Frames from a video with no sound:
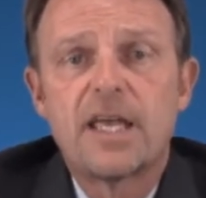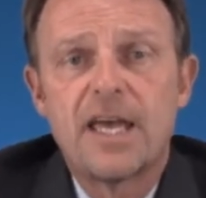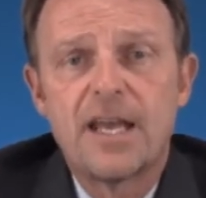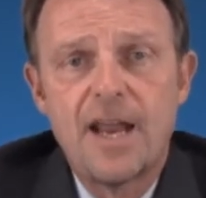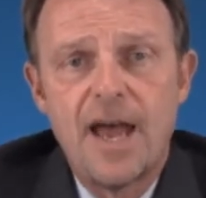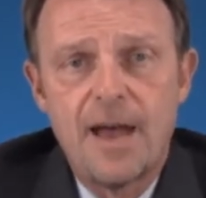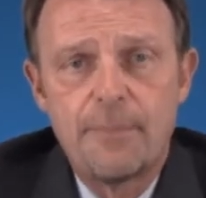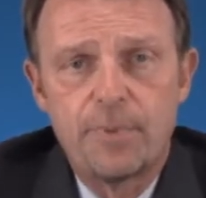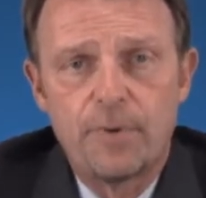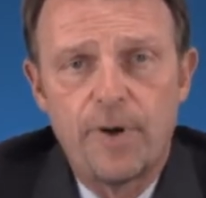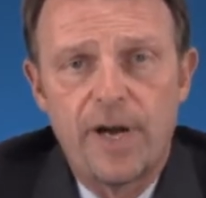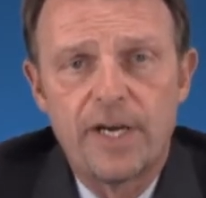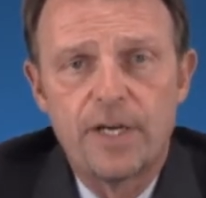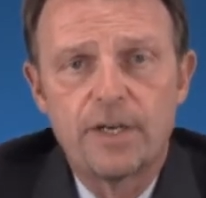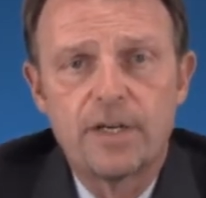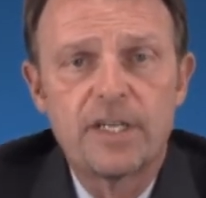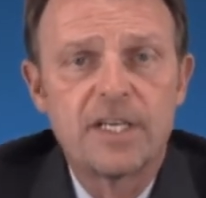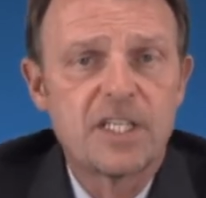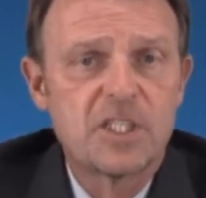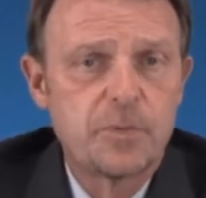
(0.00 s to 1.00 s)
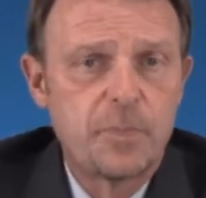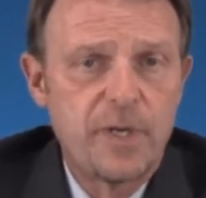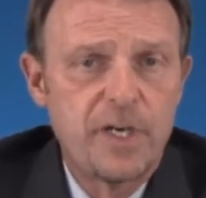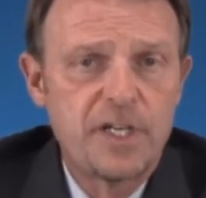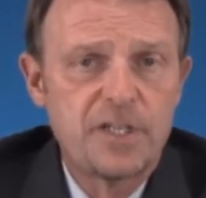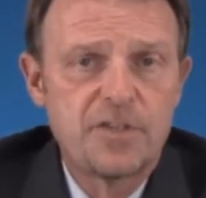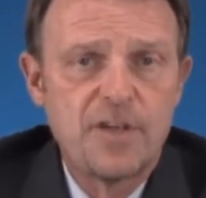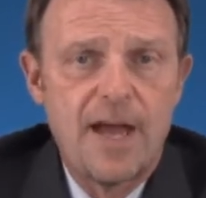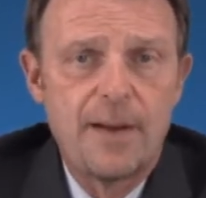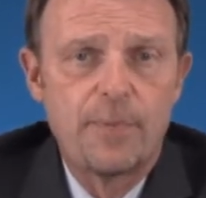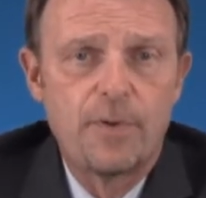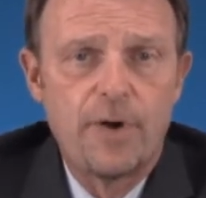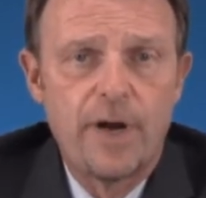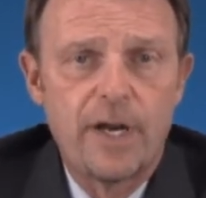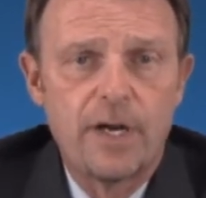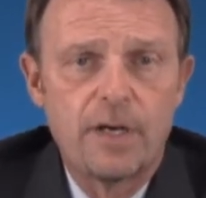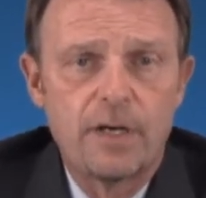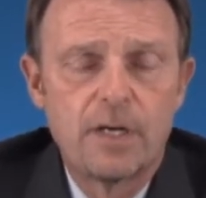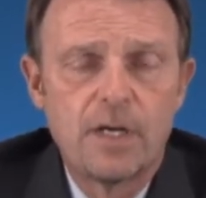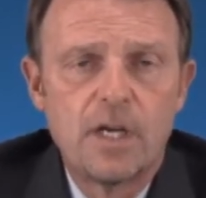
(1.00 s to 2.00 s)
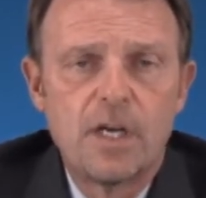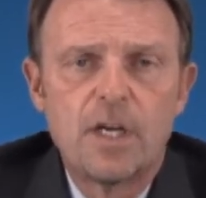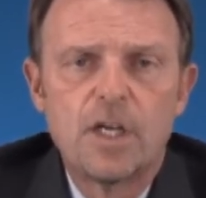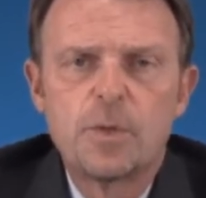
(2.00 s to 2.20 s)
an operator, an experienced operator,